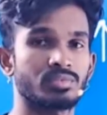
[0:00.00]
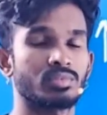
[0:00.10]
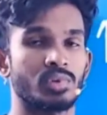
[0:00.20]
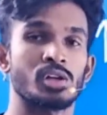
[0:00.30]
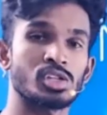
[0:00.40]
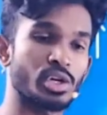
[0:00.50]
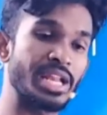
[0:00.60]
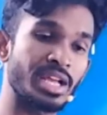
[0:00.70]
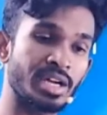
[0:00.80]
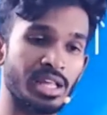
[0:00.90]
So you
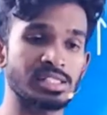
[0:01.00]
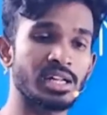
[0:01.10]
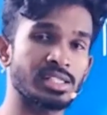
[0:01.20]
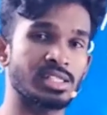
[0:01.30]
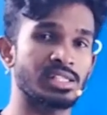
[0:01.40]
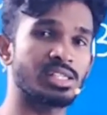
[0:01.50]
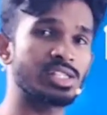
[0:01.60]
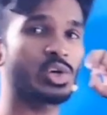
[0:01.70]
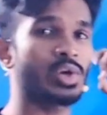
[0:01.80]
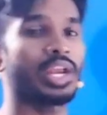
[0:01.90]
decrease the resistance, you
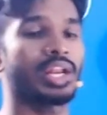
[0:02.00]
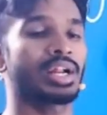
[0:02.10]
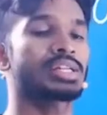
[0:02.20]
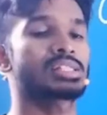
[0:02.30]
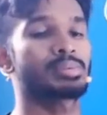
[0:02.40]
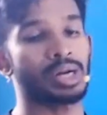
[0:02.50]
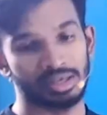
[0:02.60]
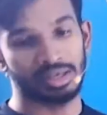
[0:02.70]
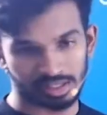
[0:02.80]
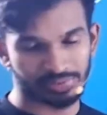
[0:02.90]
can increase the brightness.
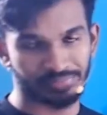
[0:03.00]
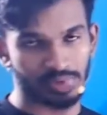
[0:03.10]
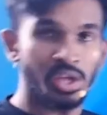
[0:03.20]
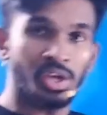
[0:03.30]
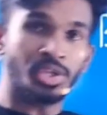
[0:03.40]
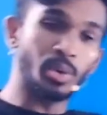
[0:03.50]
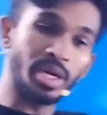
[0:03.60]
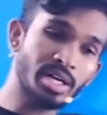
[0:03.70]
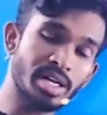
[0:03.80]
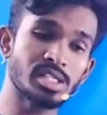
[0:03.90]
You
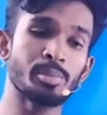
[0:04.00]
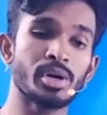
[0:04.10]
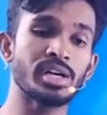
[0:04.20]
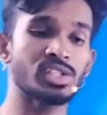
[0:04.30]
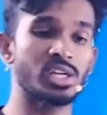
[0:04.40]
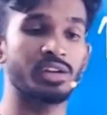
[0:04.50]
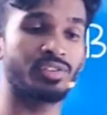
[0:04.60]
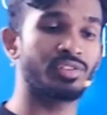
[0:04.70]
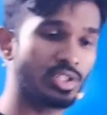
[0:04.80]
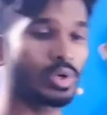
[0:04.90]
increase the potential difference,
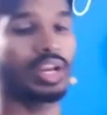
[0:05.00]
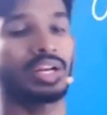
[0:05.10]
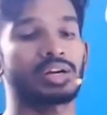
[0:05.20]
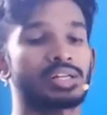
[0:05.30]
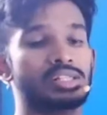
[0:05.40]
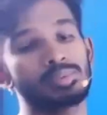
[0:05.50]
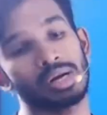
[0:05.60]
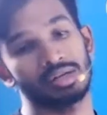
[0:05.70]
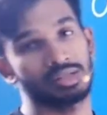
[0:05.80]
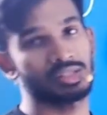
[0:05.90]
you can increase the brightness.